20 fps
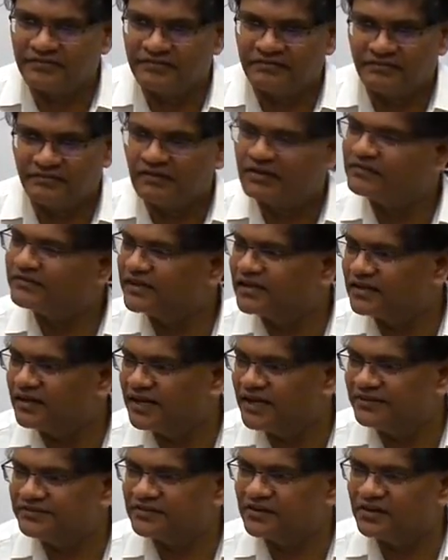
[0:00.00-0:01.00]
what we call
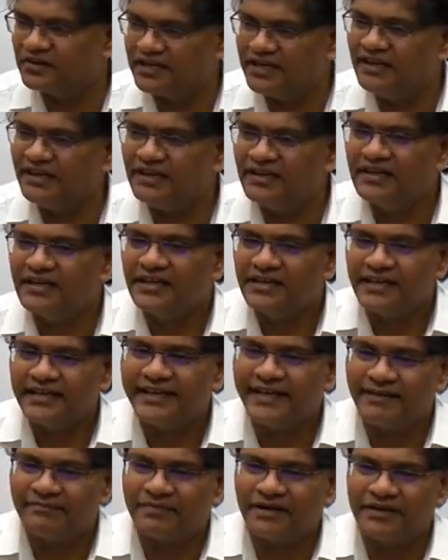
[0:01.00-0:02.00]
as crony
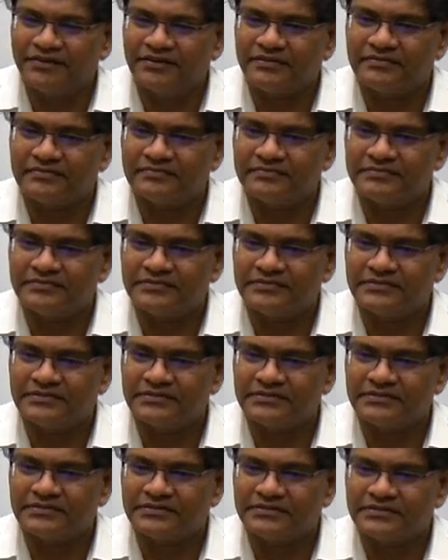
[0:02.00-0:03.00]
capitalism.
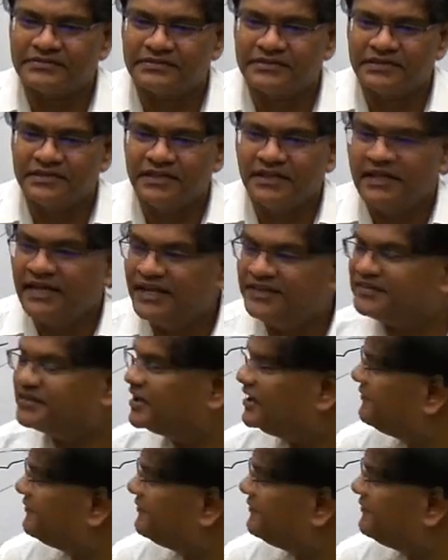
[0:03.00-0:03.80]
Instead